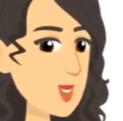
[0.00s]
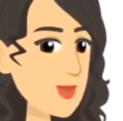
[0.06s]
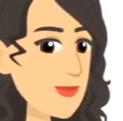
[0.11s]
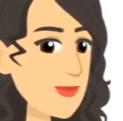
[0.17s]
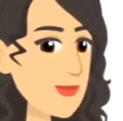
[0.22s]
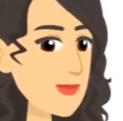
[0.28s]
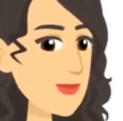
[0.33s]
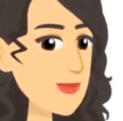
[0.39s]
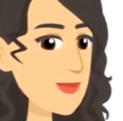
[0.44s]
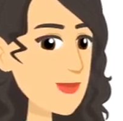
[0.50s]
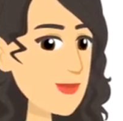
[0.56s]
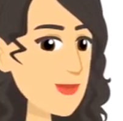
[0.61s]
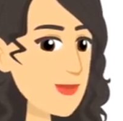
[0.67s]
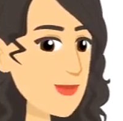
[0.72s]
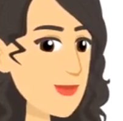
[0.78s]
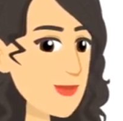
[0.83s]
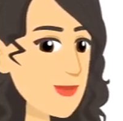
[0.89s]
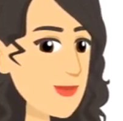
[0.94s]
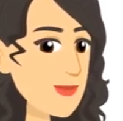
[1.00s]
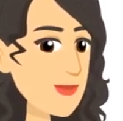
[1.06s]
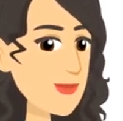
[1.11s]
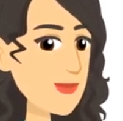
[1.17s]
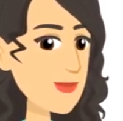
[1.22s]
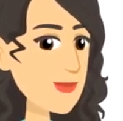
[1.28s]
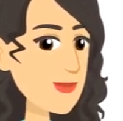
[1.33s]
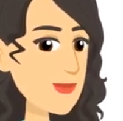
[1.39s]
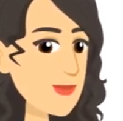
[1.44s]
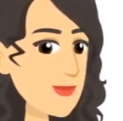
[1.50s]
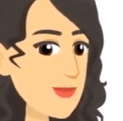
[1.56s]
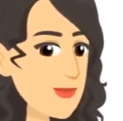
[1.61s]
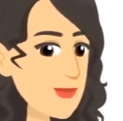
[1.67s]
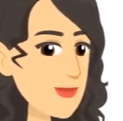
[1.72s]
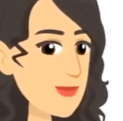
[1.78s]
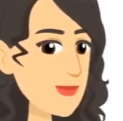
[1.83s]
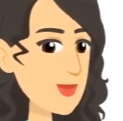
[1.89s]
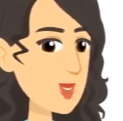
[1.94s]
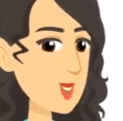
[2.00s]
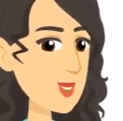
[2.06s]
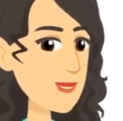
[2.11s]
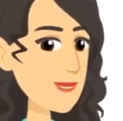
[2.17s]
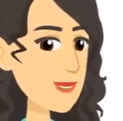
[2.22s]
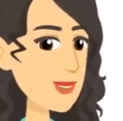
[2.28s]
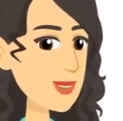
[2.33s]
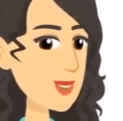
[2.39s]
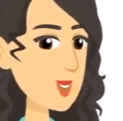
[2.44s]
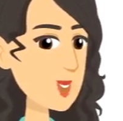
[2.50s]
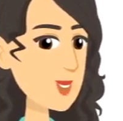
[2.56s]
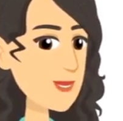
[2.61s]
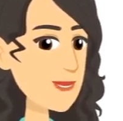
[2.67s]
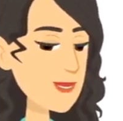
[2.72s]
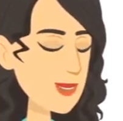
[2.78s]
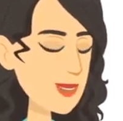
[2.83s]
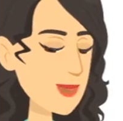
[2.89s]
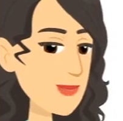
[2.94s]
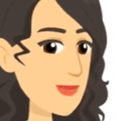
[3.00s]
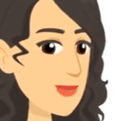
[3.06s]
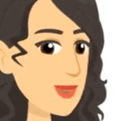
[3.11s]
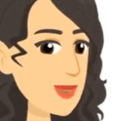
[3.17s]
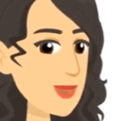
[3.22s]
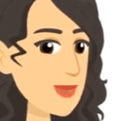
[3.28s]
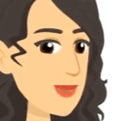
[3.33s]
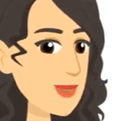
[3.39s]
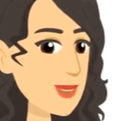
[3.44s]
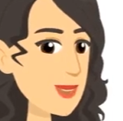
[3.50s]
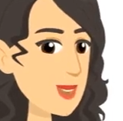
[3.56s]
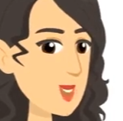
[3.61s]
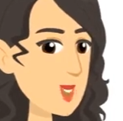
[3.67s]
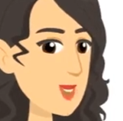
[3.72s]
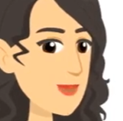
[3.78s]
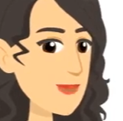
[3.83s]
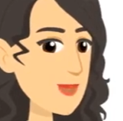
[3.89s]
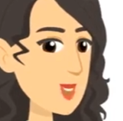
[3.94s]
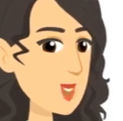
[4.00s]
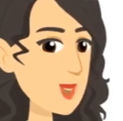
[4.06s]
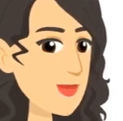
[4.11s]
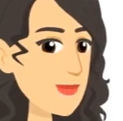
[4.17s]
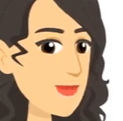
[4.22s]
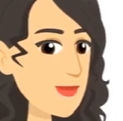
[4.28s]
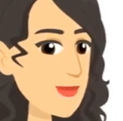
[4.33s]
to keep pressing on regardless of many obstacles that we come along in this life.